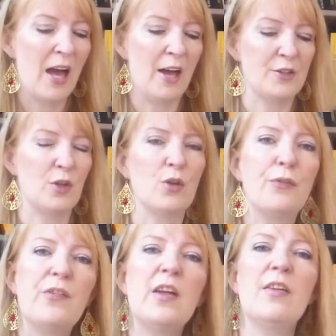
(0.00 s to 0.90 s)
Uh, so you
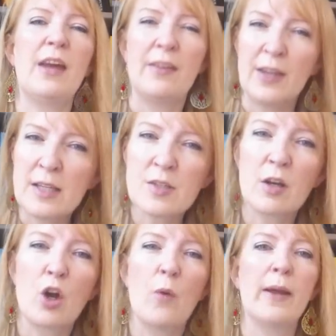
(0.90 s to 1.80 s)
feel that things
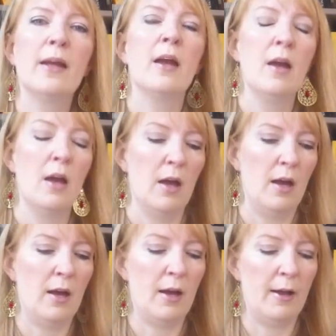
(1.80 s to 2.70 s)
are going
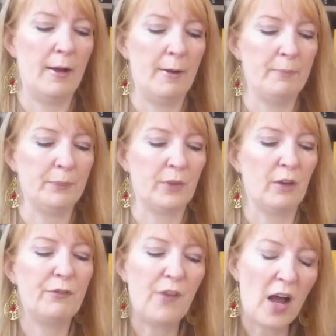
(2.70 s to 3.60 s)
um,
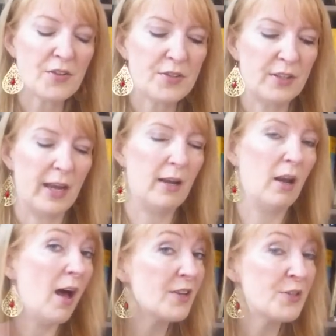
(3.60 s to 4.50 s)
faster than
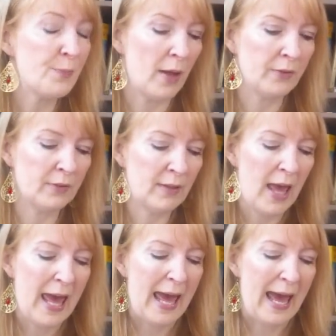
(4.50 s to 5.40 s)
last month.
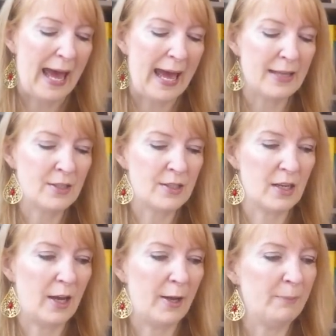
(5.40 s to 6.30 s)
And
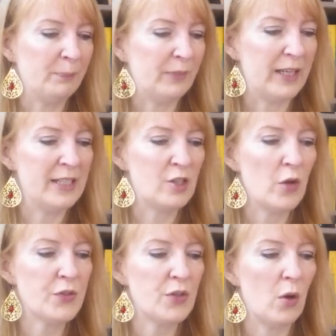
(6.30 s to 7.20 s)
um, it's
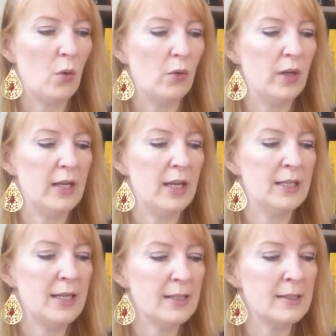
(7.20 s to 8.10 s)
also,
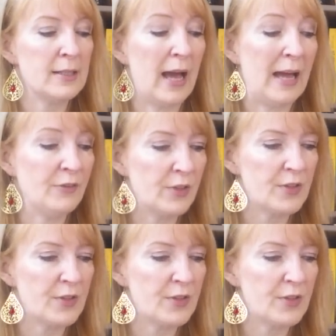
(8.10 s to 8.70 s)
it is, and